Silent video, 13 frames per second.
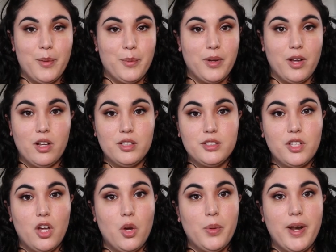And we all
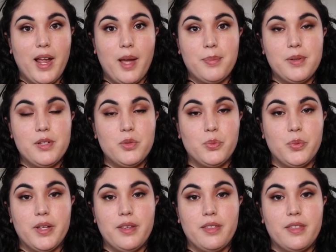saw what happened
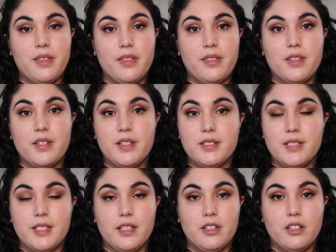with the
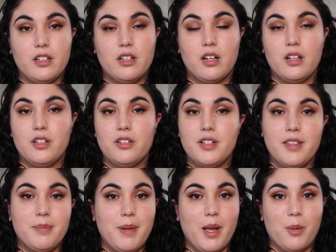concealer
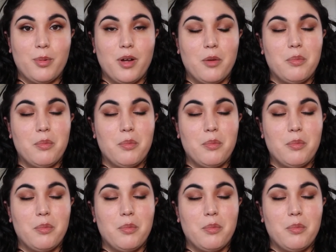underneath my eyebrow,